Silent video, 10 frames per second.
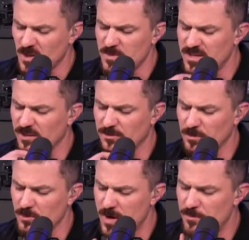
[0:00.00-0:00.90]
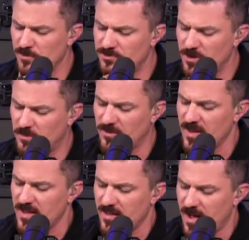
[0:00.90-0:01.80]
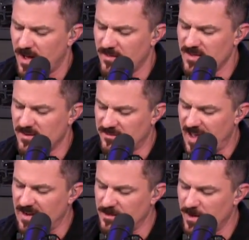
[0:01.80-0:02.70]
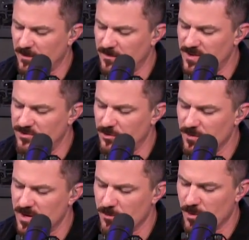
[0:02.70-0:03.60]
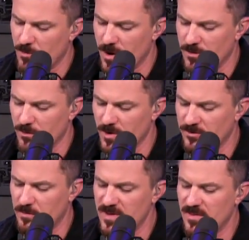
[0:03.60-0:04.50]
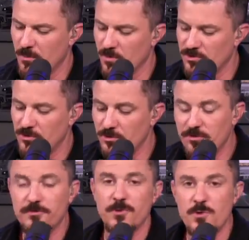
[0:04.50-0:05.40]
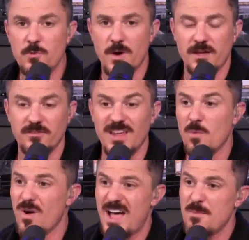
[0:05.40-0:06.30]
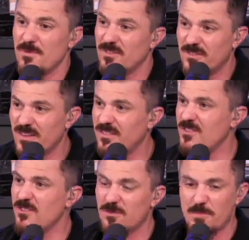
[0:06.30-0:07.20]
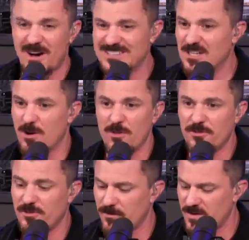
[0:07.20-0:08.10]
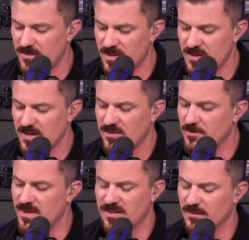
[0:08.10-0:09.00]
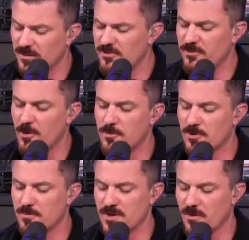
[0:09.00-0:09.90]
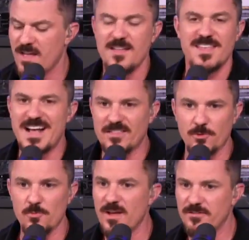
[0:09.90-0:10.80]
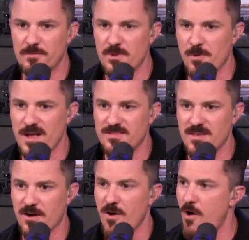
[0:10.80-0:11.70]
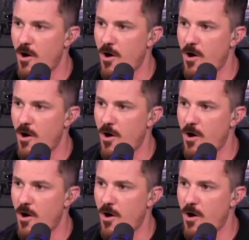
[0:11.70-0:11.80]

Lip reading: Because Blue Apron ships the exact amount of each ingredient required of the recipe, they reduce food waste. And what happens is they send you this box, got all the stuff in it that you need to make a delicious home-cooked meal. They got the recipe right there.